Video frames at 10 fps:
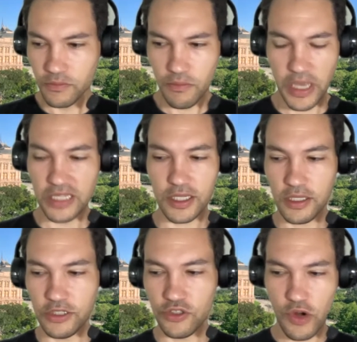
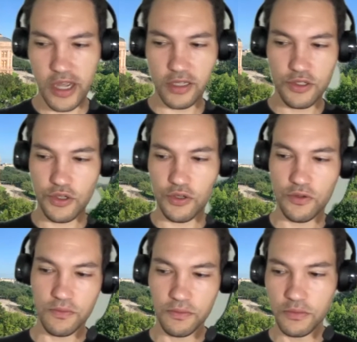basically trying
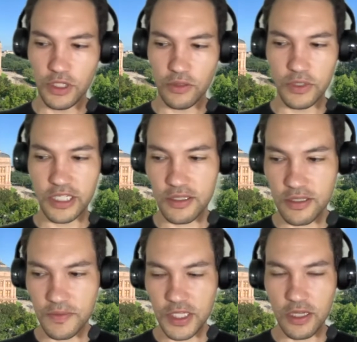to distance
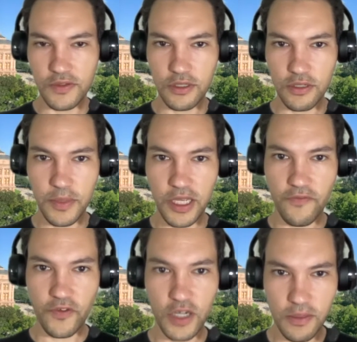themselves a little bit
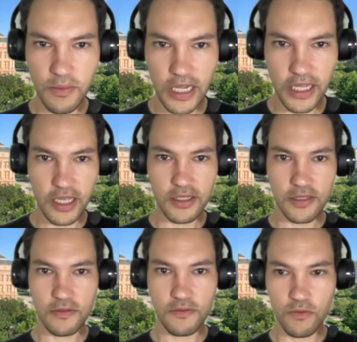from, I
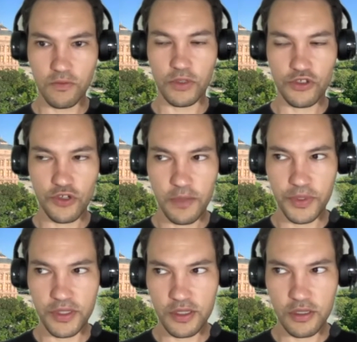guess, what Trump
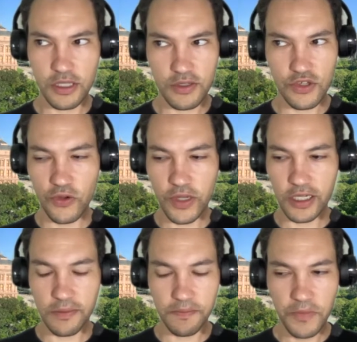is
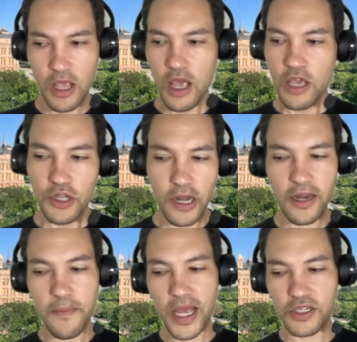doing.
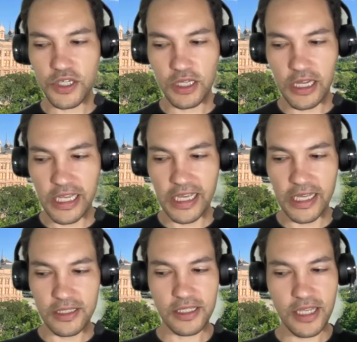I'd imagine like
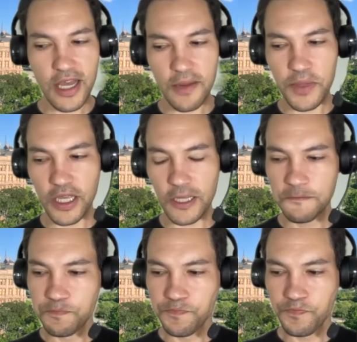it's got to be.
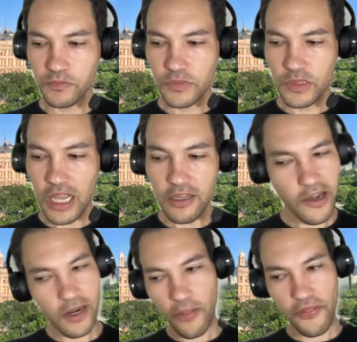
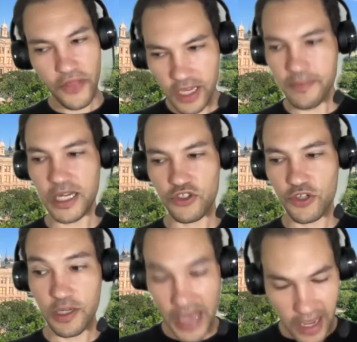I don't think about
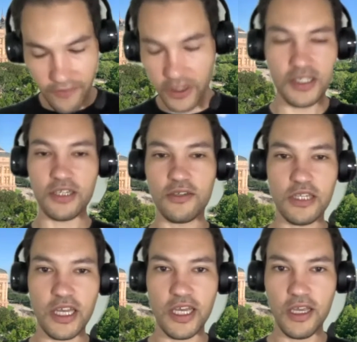Trump every single
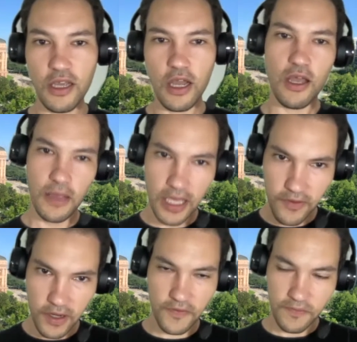day,
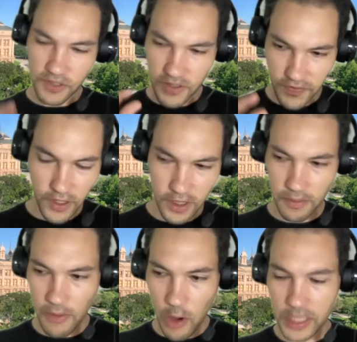even if just for
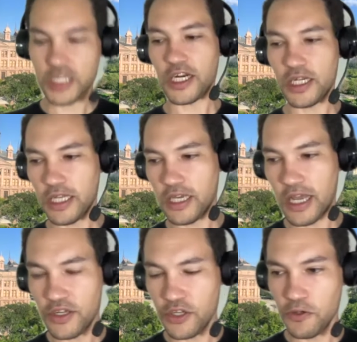momentarily
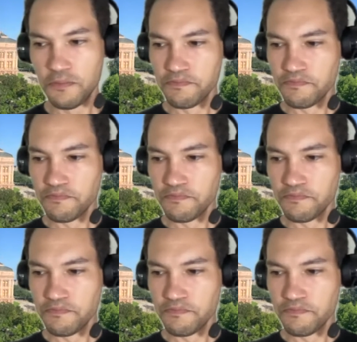I do.